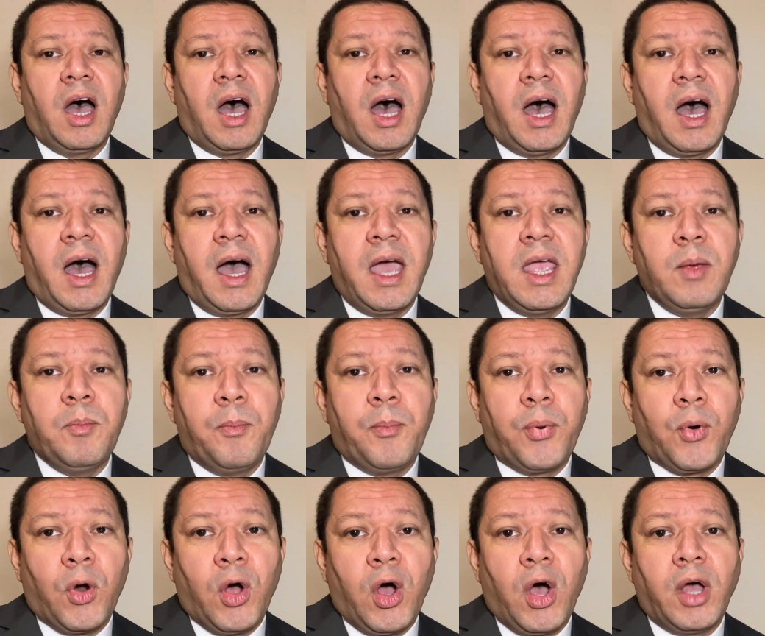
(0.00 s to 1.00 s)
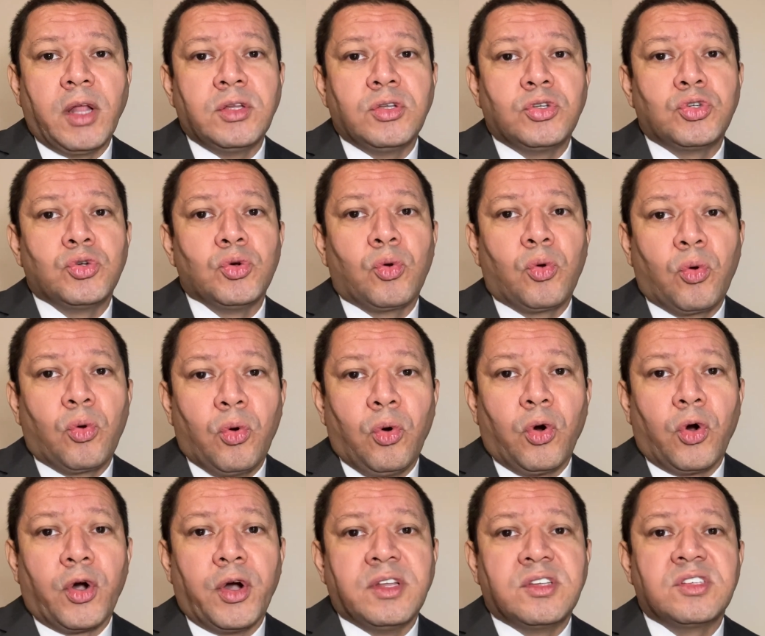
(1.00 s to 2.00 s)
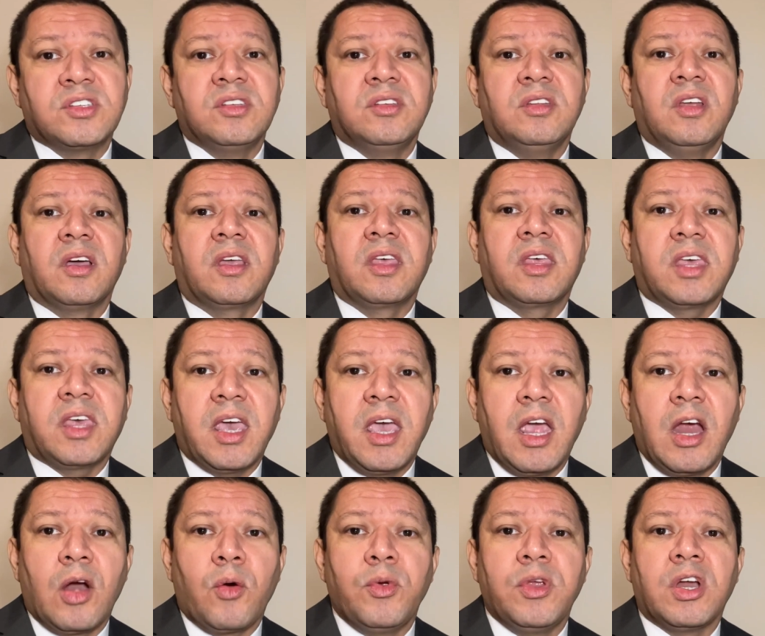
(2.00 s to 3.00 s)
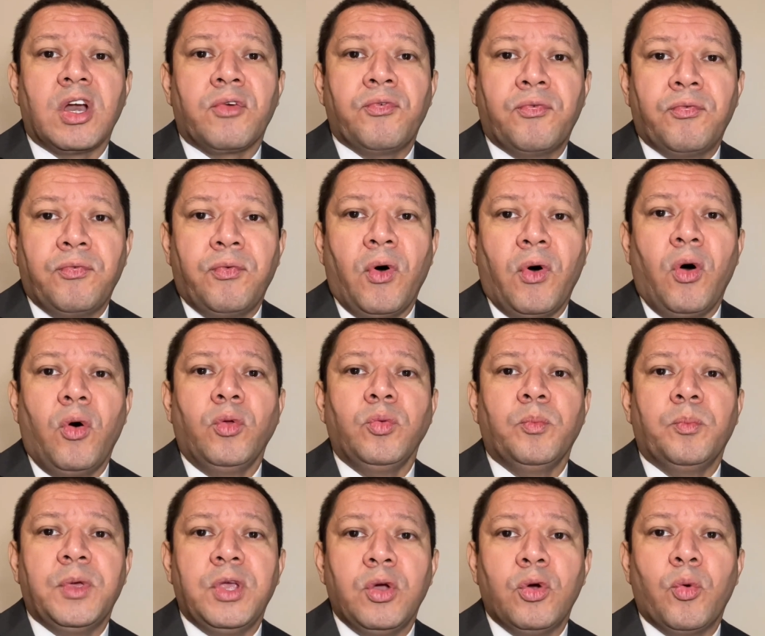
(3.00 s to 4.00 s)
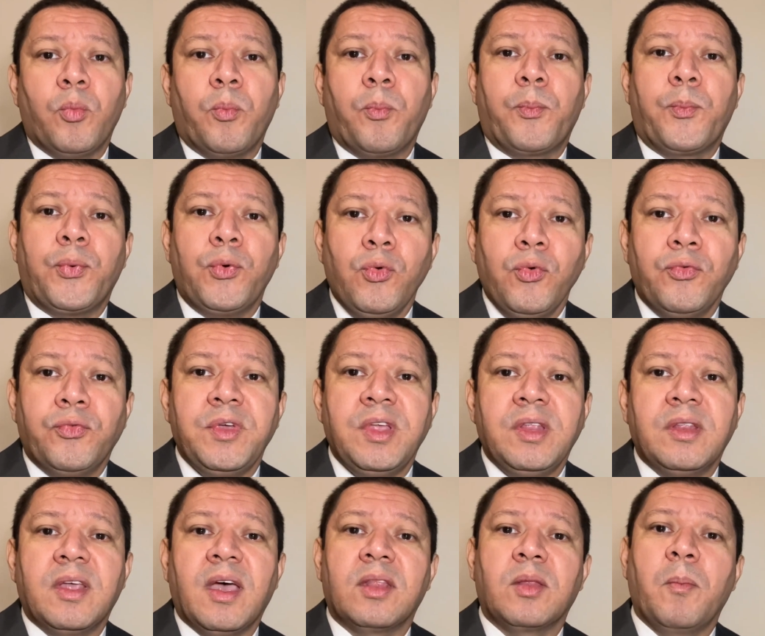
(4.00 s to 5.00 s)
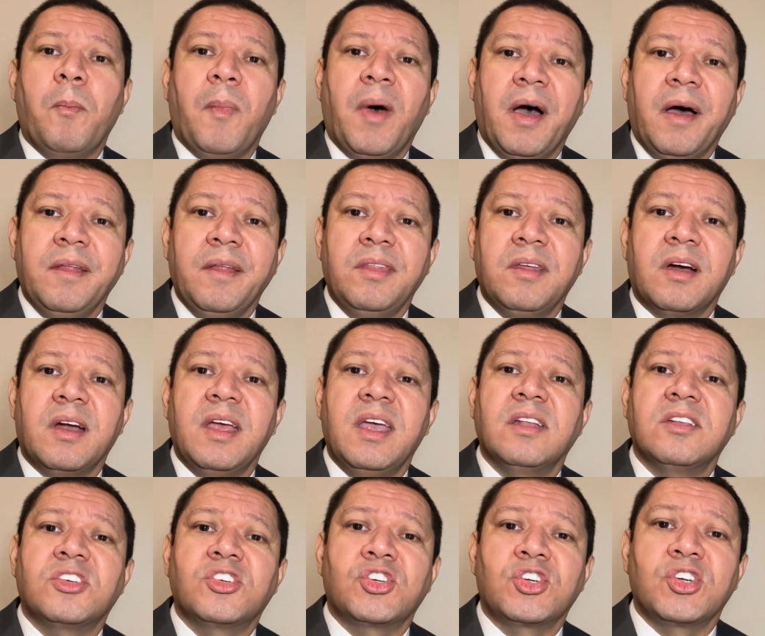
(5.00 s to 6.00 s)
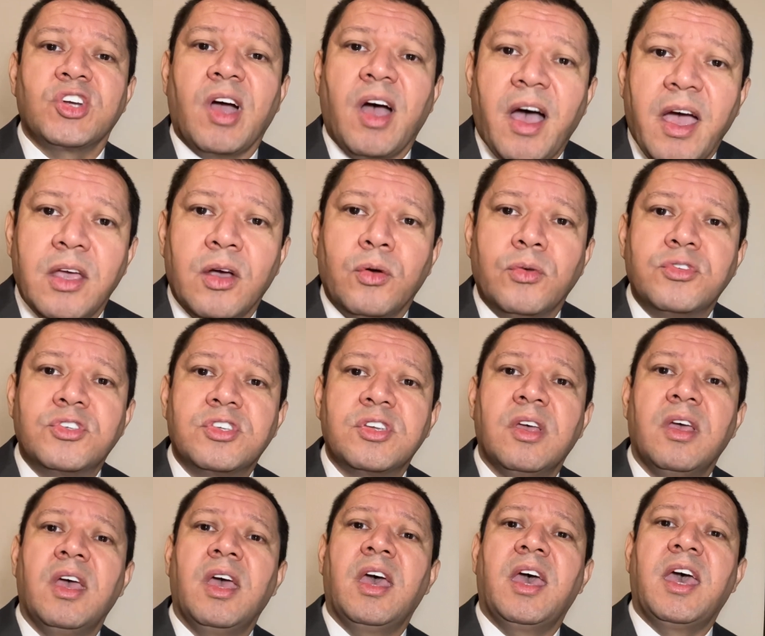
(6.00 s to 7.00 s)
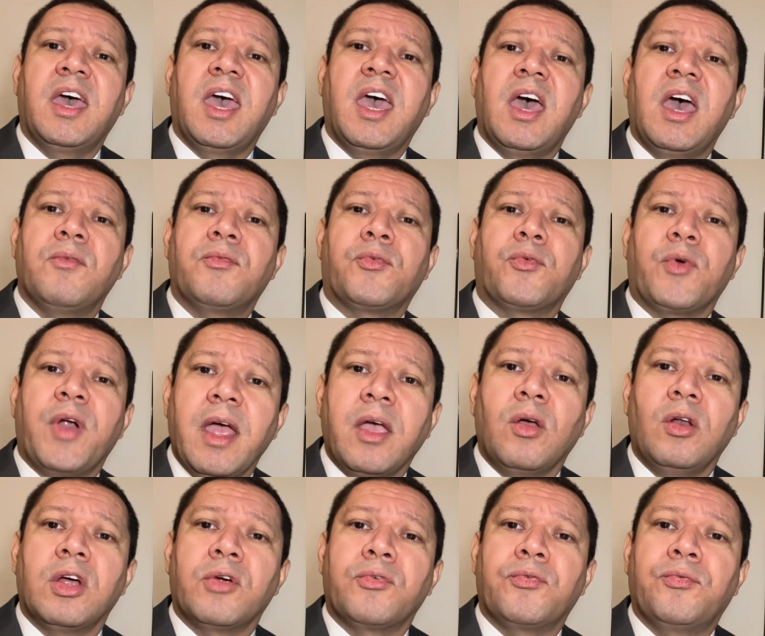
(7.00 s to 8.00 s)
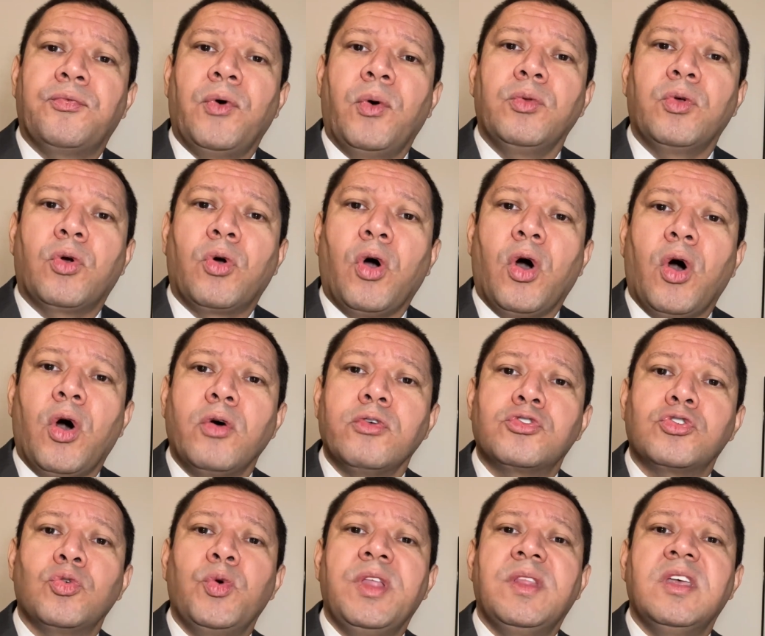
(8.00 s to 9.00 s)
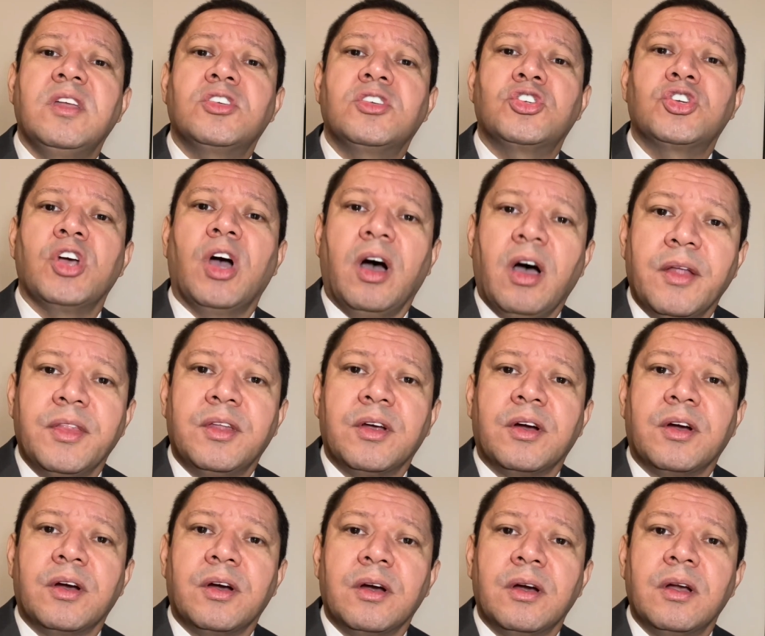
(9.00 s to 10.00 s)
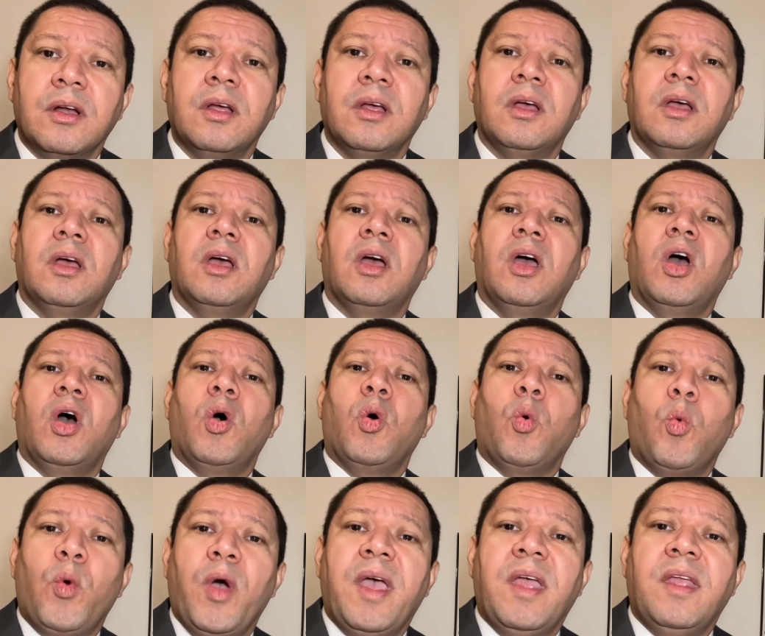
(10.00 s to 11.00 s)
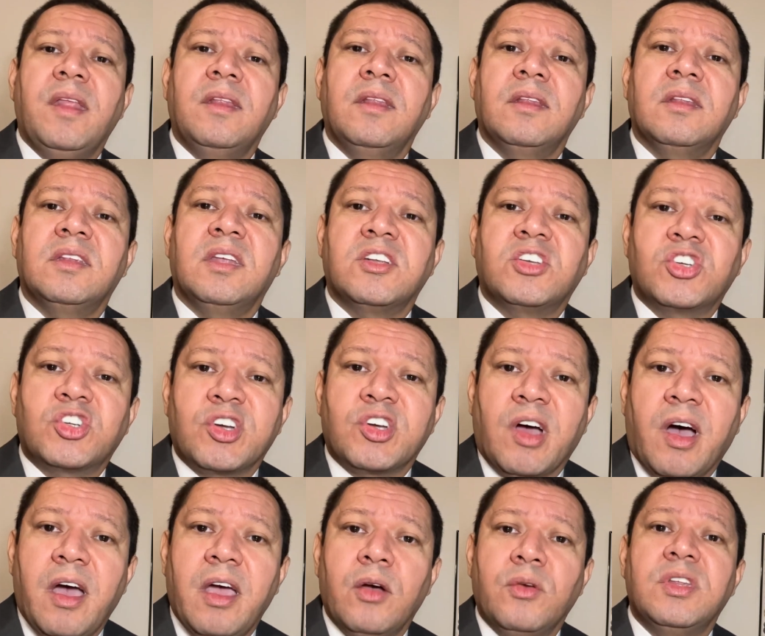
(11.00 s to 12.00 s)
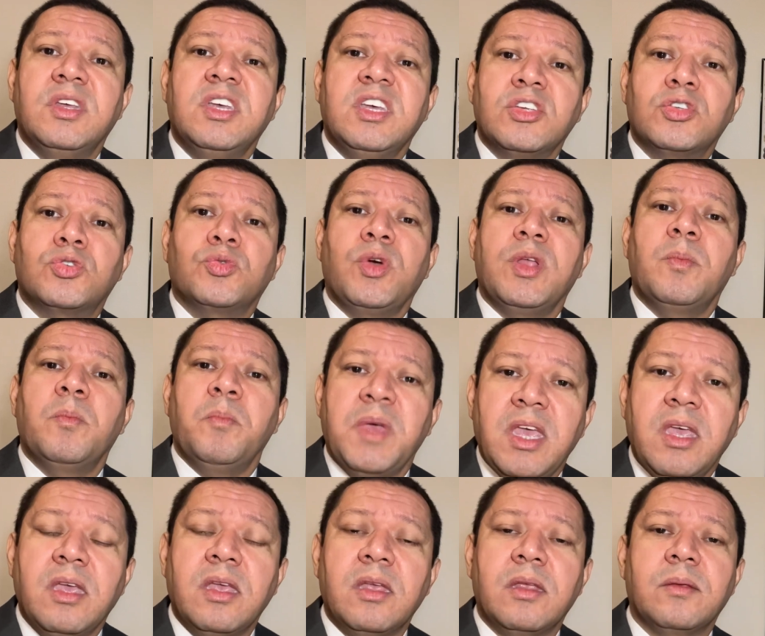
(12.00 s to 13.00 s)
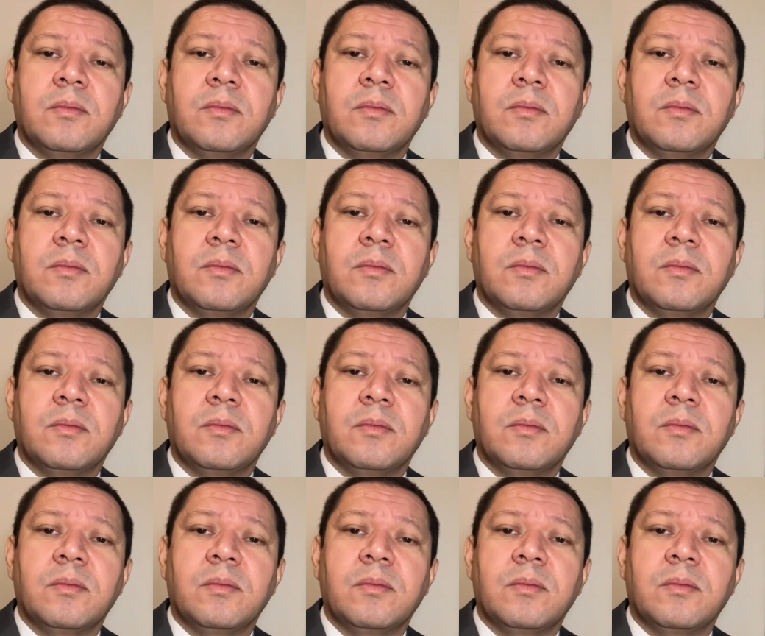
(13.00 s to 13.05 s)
I brought to court the carrier phone bill proving that mother and child have regular phone calls with each other when the child is with me.